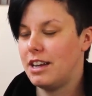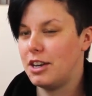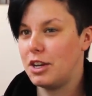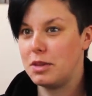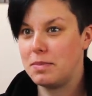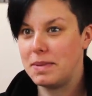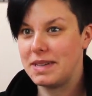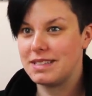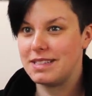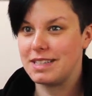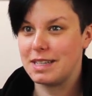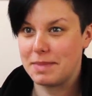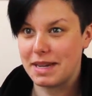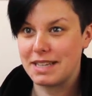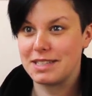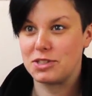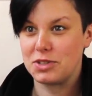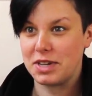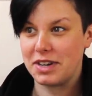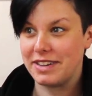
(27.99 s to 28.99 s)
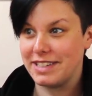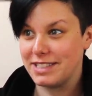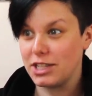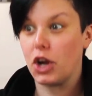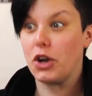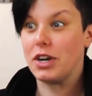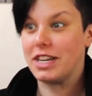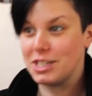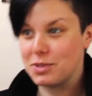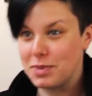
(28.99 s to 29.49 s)
You know, the best thing about Australia is
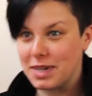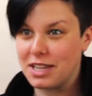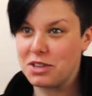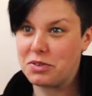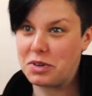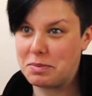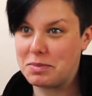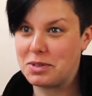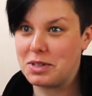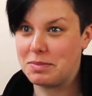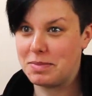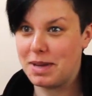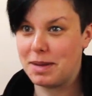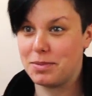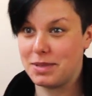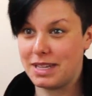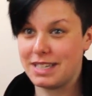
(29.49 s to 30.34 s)
only 23 million people.